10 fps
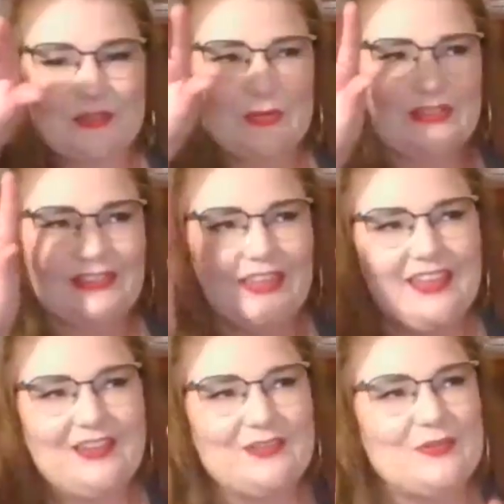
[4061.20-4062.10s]
like the
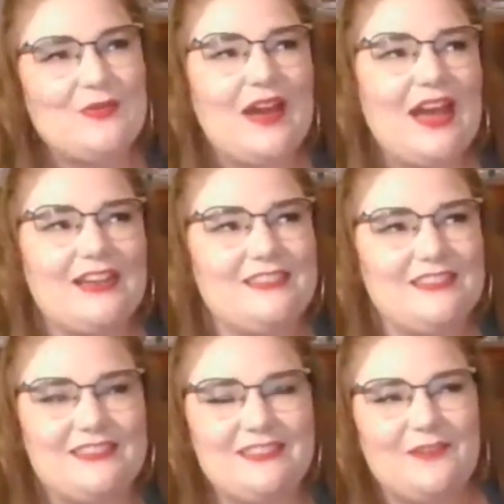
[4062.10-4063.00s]
candle wax
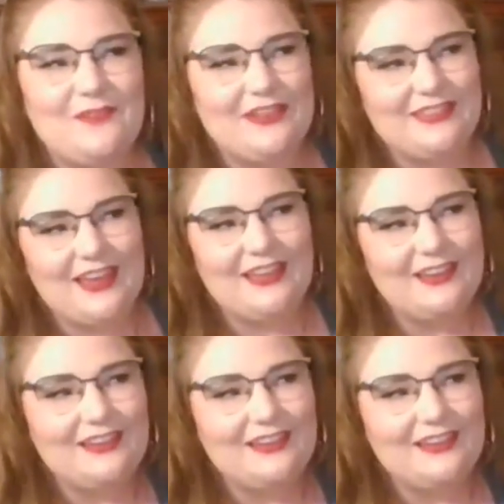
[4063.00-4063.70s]
and stuff like that.